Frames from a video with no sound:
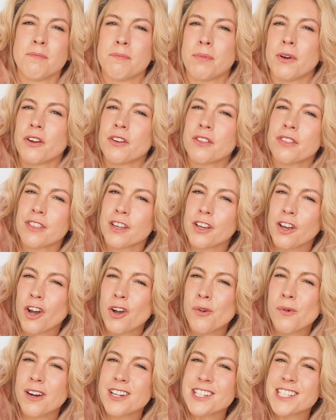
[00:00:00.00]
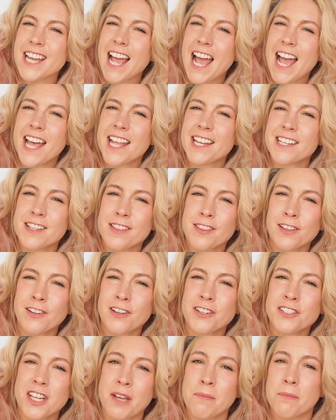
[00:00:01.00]
Both the co-wash and the
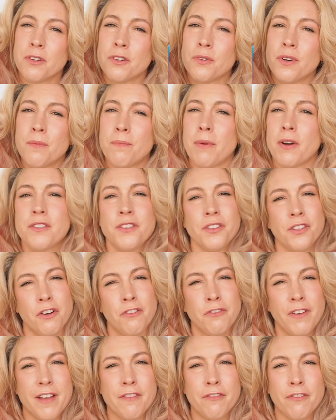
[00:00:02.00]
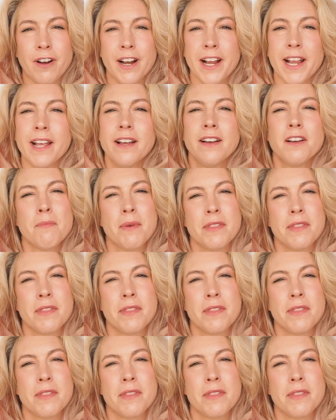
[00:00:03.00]
low shampoo are both sulfate free,